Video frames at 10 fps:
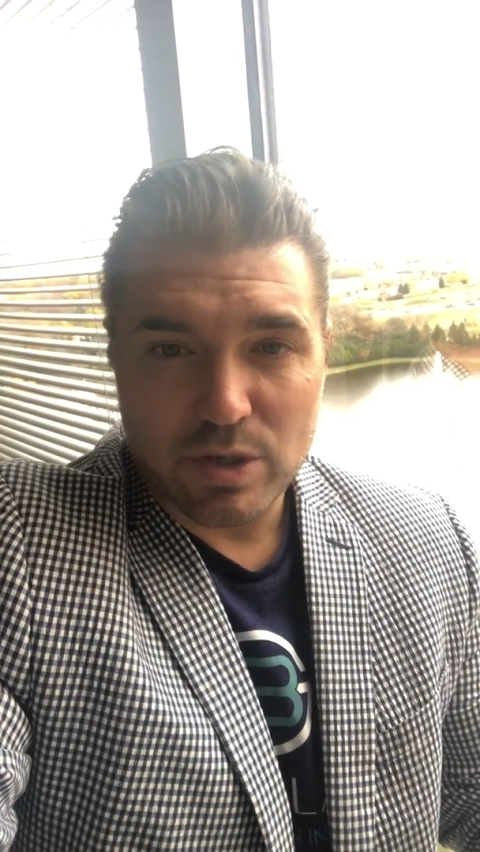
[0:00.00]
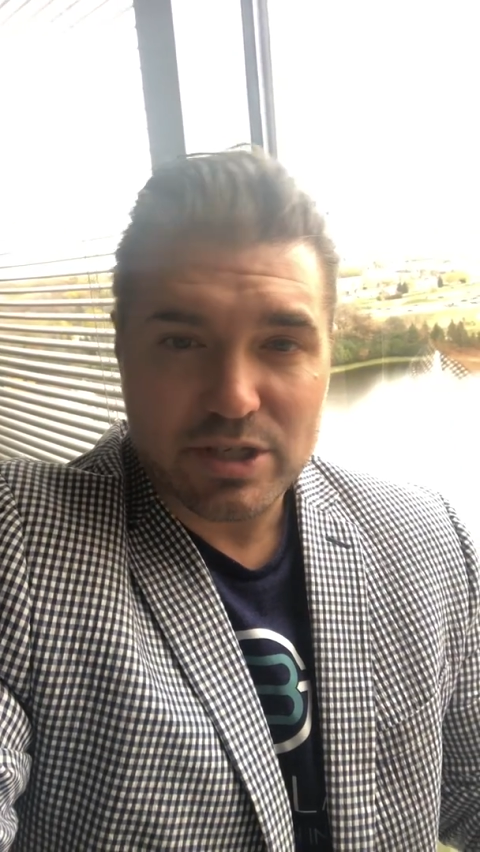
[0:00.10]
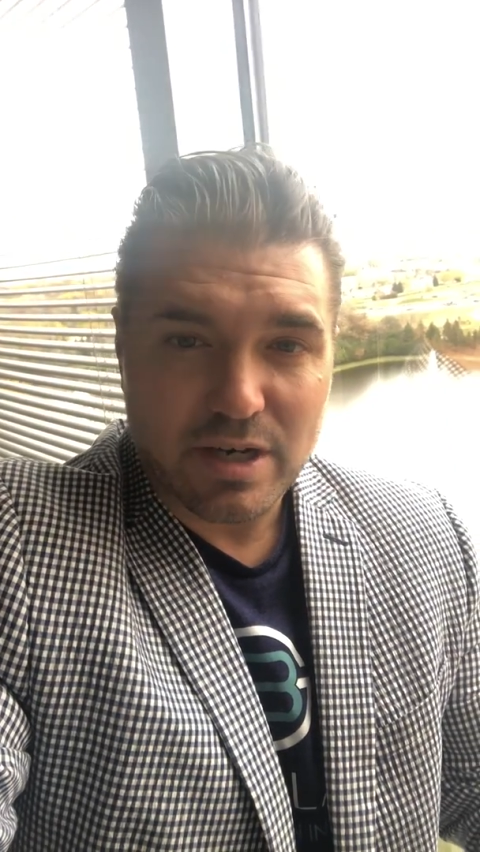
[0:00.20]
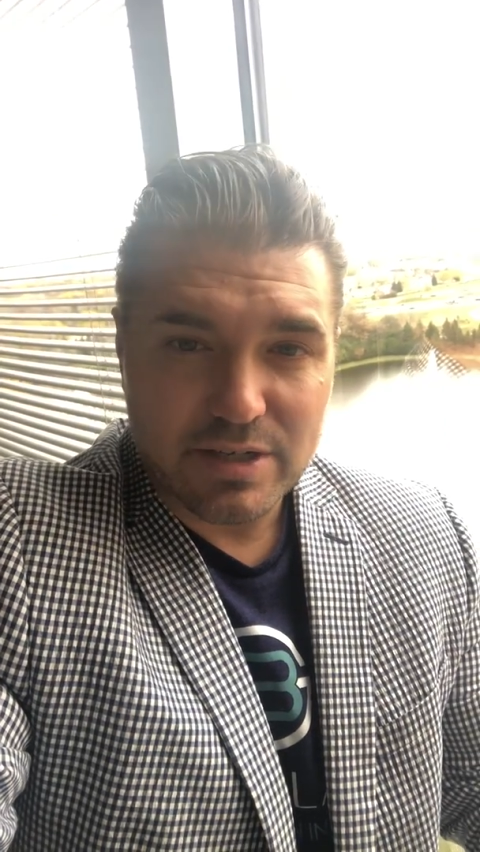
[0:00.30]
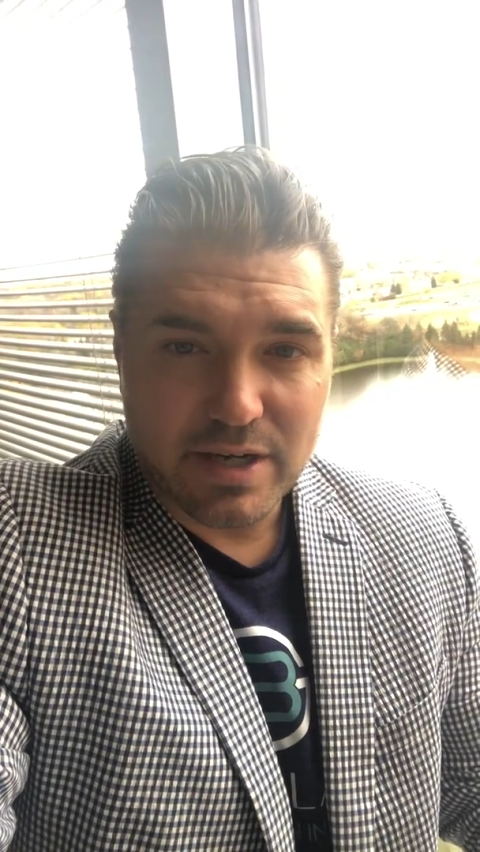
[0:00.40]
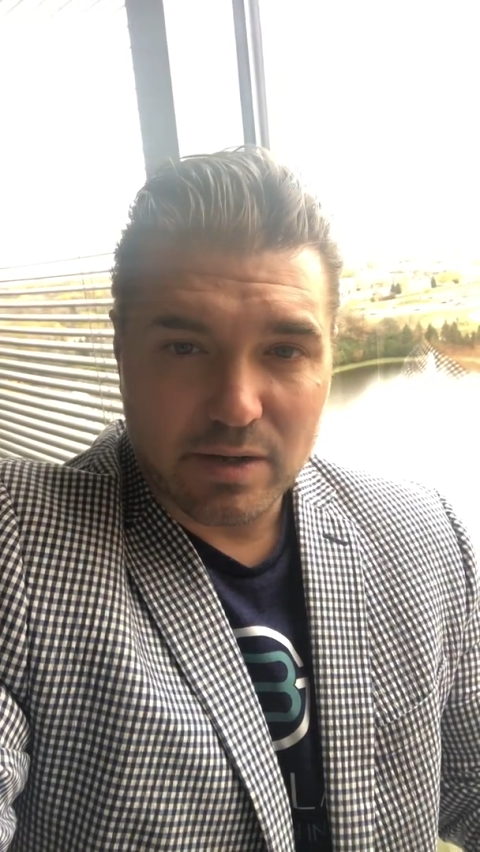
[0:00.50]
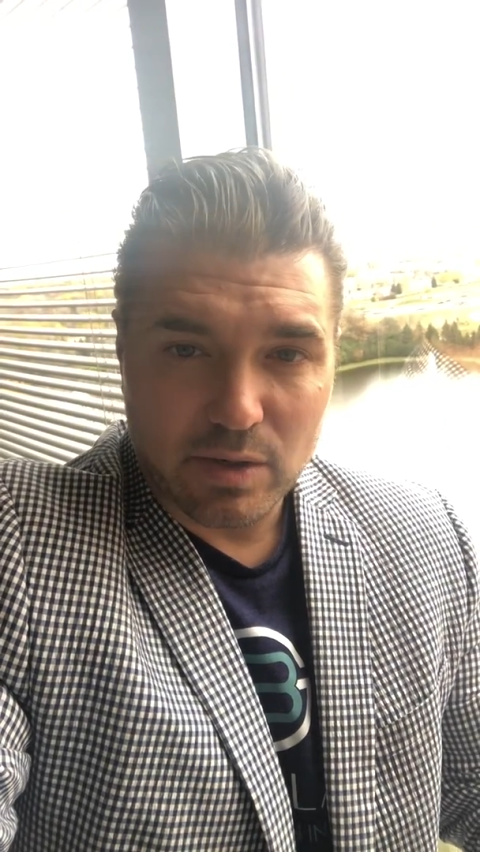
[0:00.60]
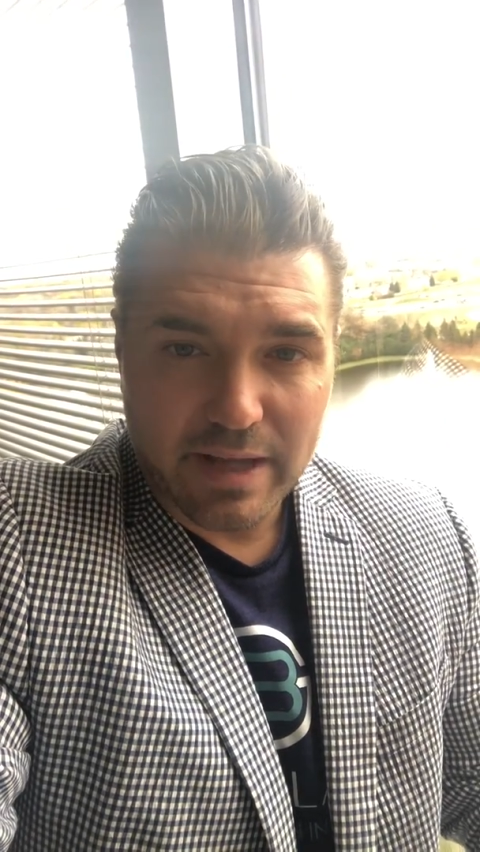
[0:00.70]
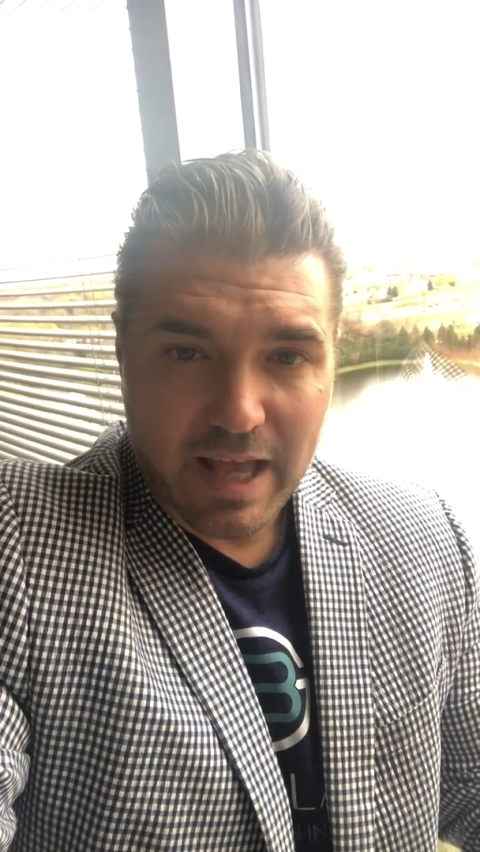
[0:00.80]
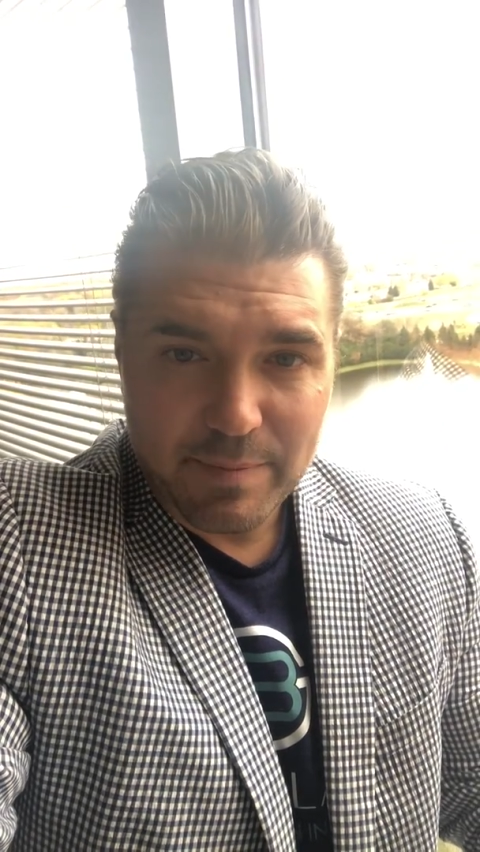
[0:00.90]
we're charging our
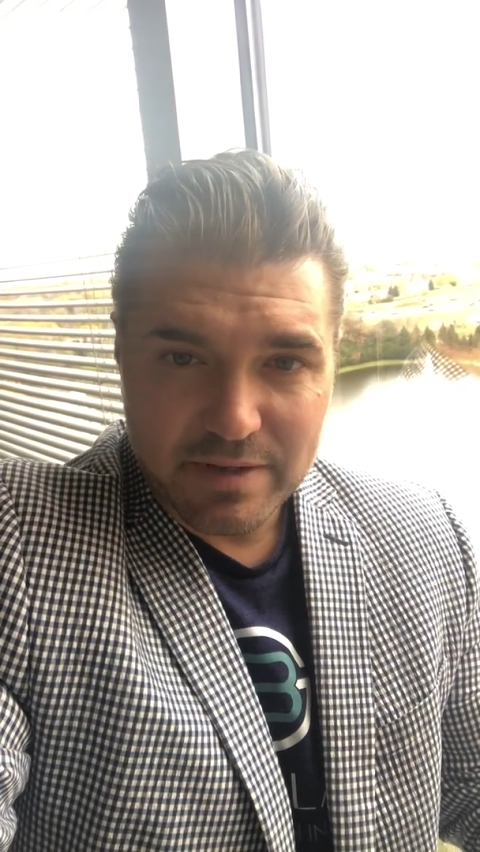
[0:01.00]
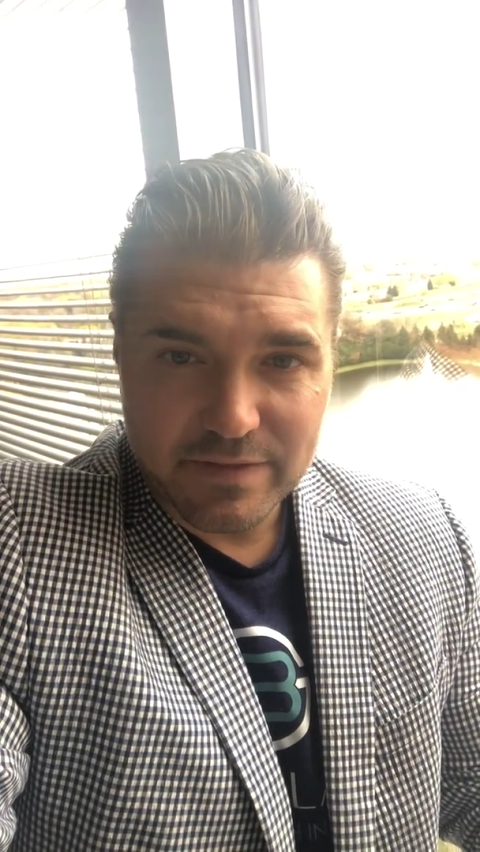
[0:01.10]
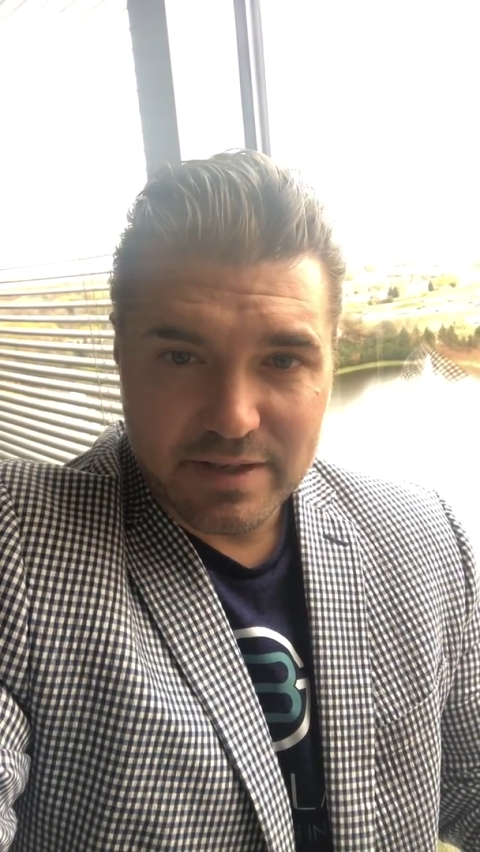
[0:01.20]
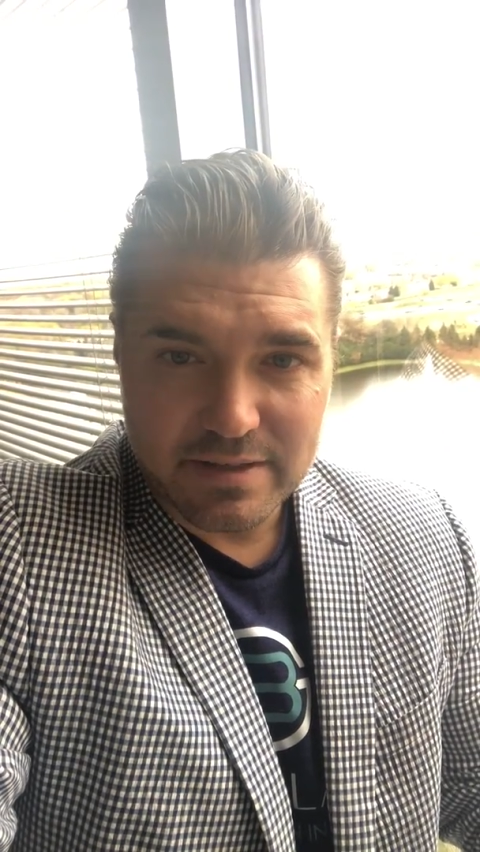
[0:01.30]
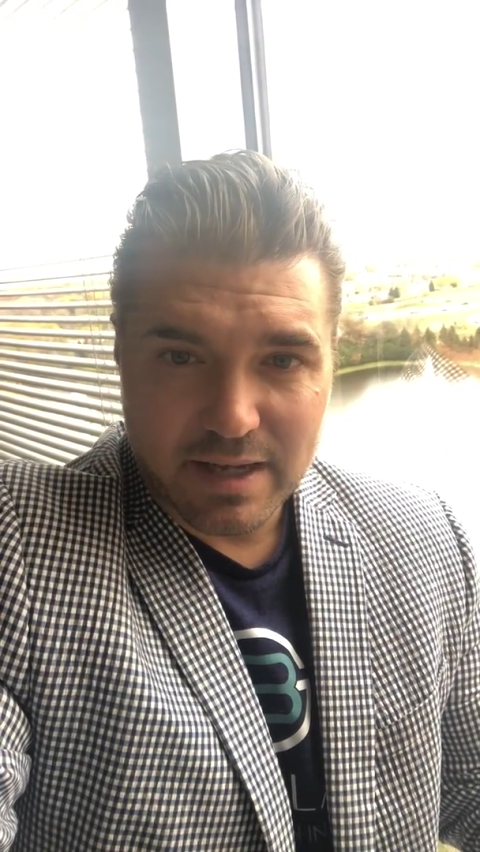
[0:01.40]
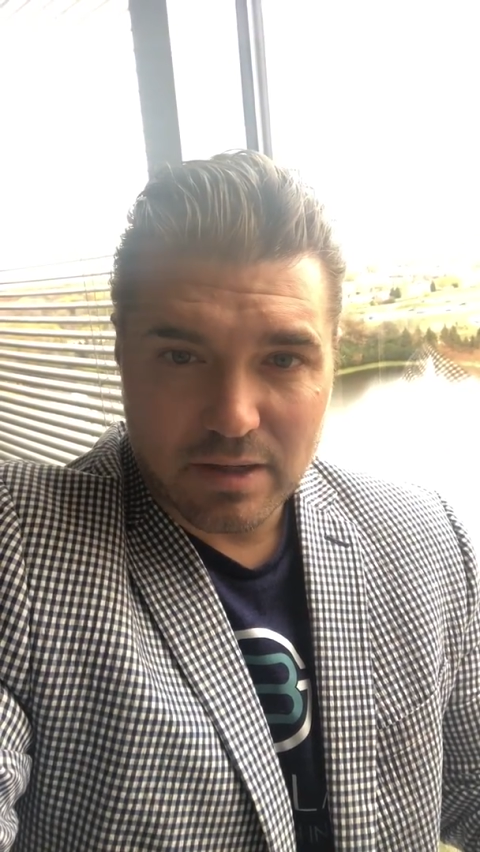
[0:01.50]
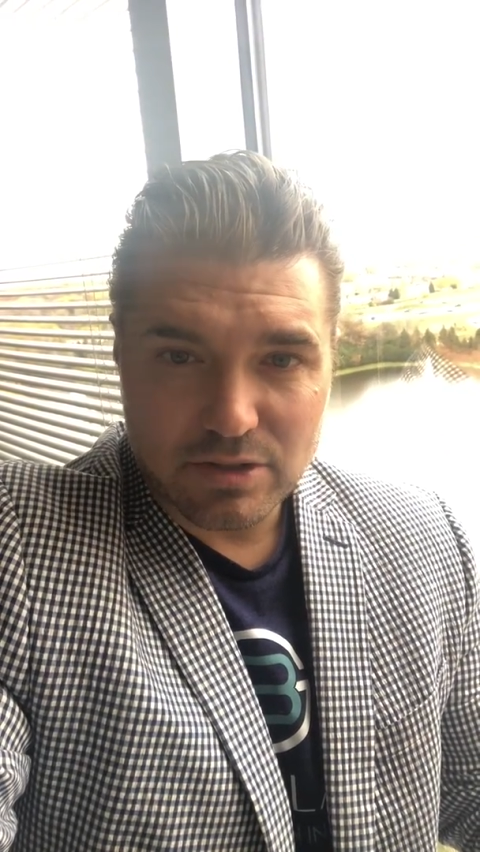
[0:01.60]
own admin fees now.